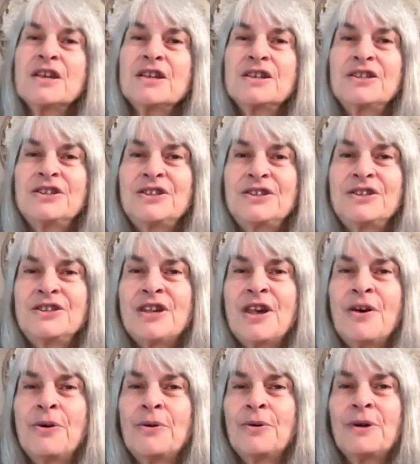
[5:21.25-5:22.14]

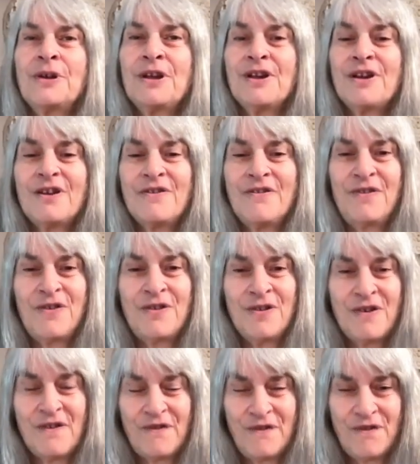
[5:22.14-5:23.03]
So
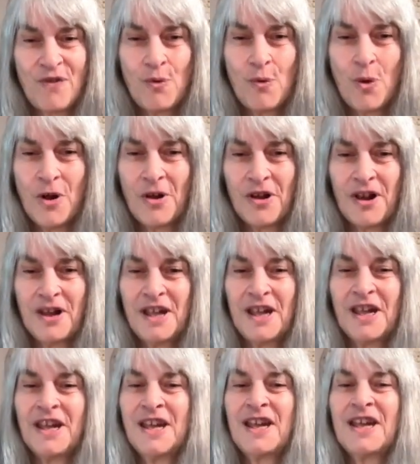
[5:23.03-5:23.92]
for a four,
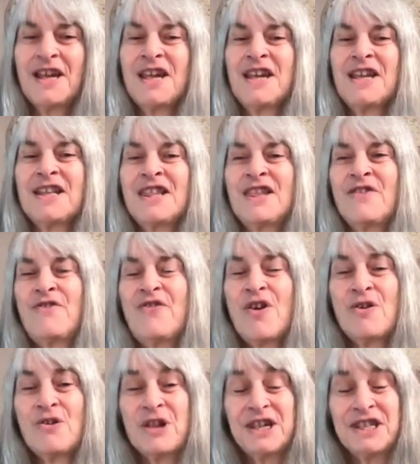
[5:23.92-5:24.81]
the
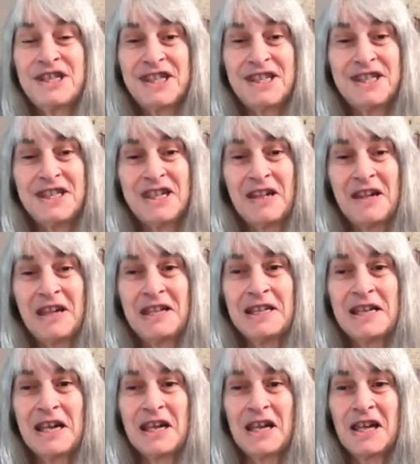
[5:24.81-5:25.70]
focus is
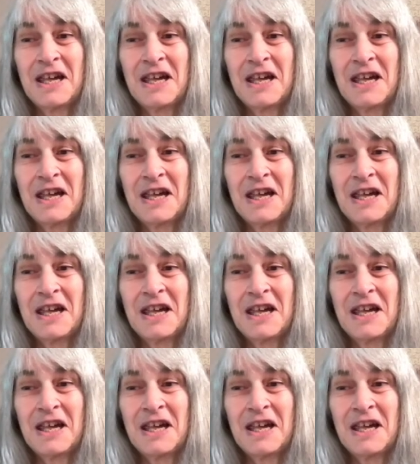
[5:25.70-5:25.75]
on